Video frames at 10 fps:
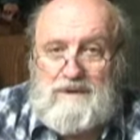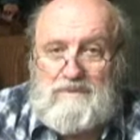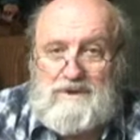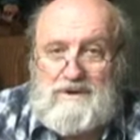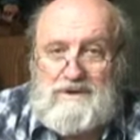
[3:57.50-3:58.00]

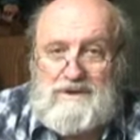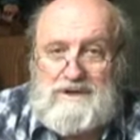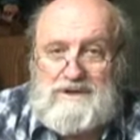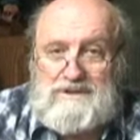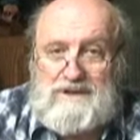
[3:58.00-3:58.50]
We know that
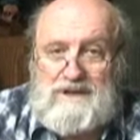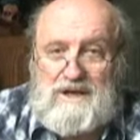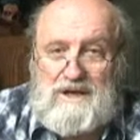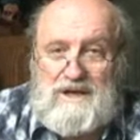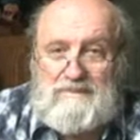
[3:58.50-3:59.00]
there's a
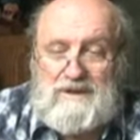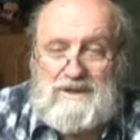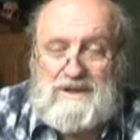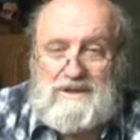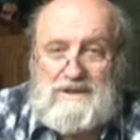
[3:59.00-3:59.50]

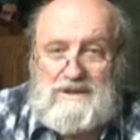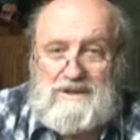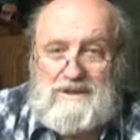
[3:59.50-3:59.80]
dynamic in